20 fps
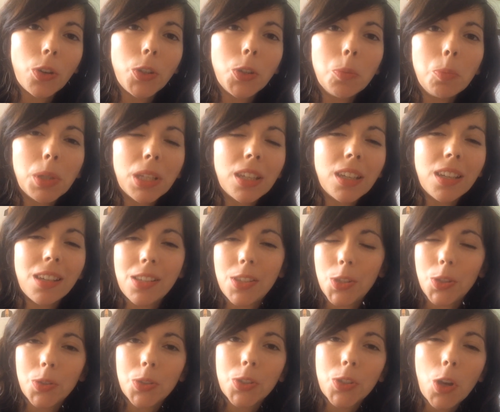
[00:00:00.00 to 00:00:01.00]
you
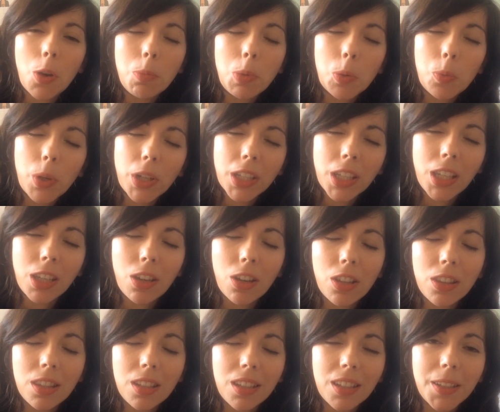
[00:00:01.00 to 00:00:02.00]
because you saw me working
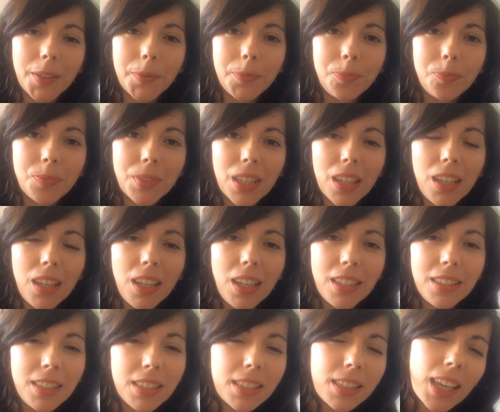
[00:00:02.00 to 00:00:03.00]
on the,
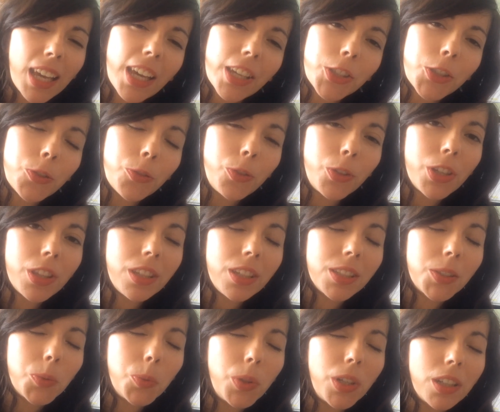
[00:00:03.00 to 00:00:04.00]
the sketch for
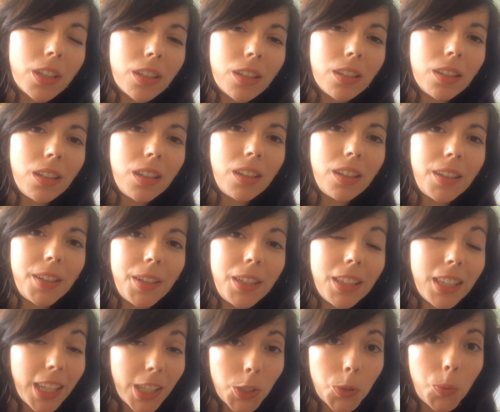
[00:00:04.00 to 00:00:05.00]
this work
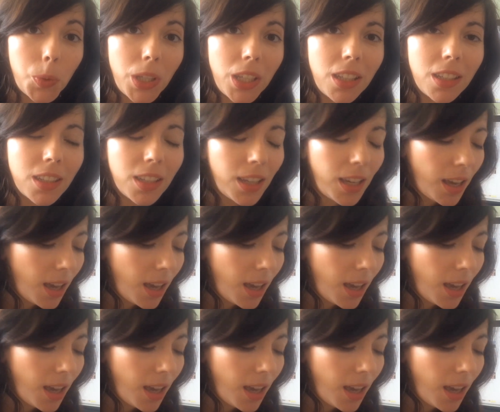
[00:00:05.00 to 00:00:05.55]
uh, last week.